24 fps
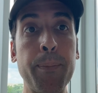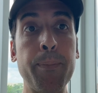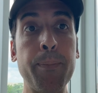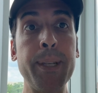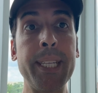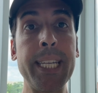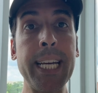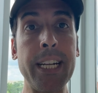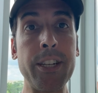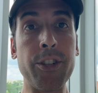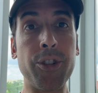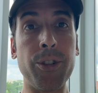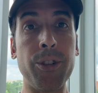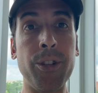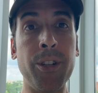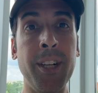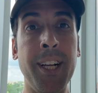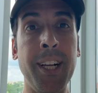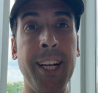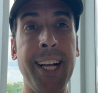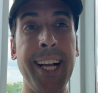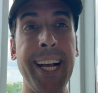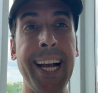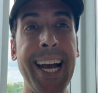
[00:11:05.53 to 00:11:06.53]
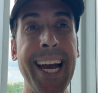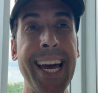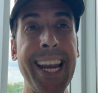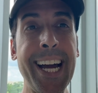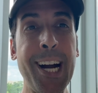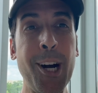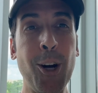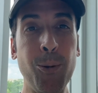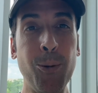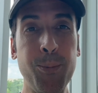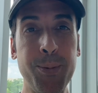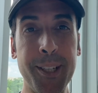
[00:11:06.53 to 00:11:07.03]
potential, and I
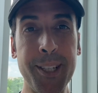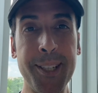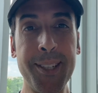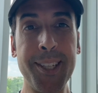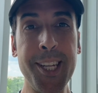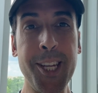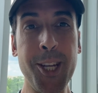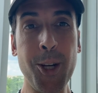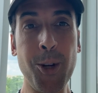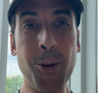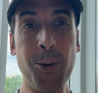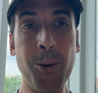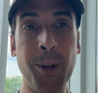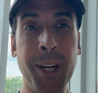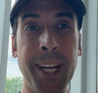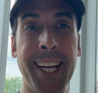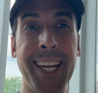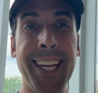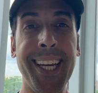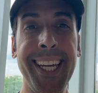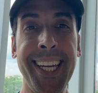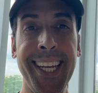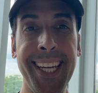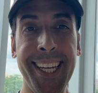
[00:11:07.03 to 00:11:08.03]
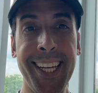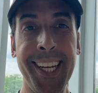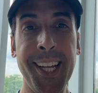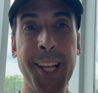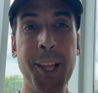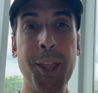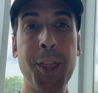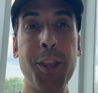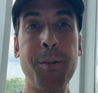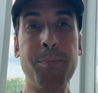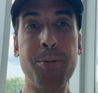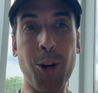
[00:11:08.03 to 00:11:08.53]
hope to see you in
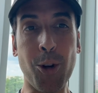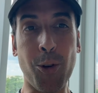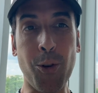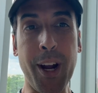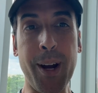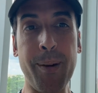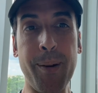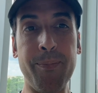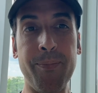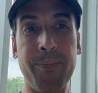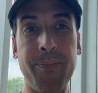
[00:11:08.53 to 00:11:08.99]
the program.